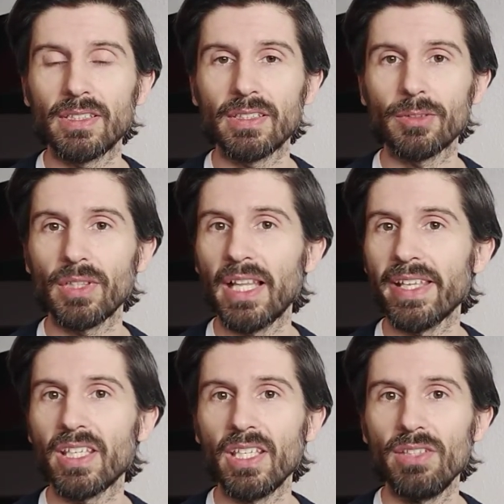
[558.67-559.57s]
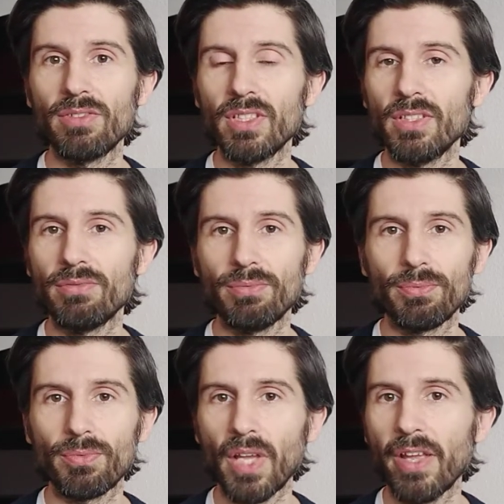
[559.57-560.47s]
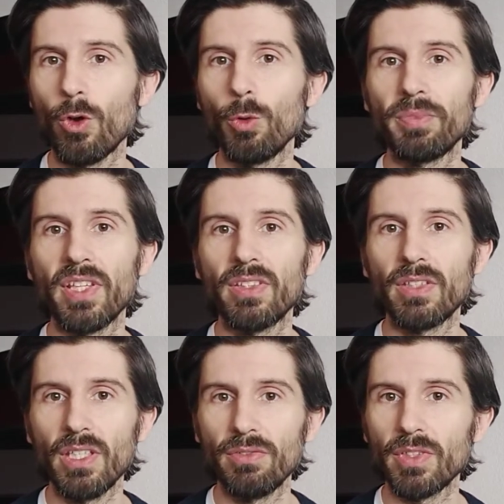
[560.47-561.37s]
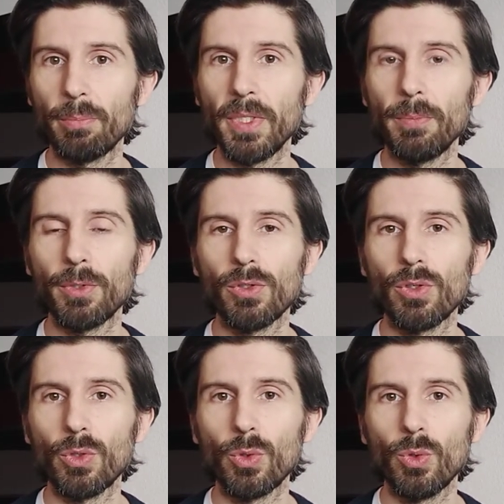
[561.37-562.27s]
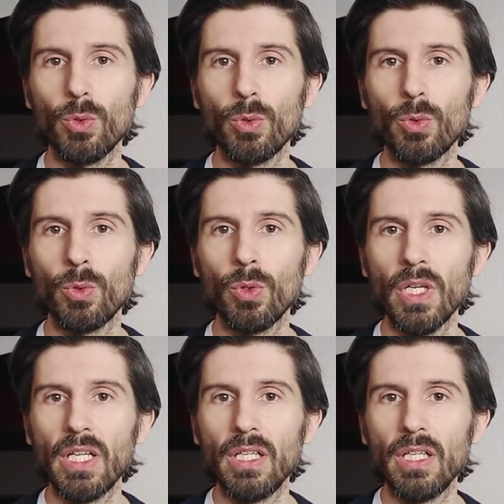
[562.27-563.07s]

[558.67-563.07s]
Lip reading: I hope that even the people who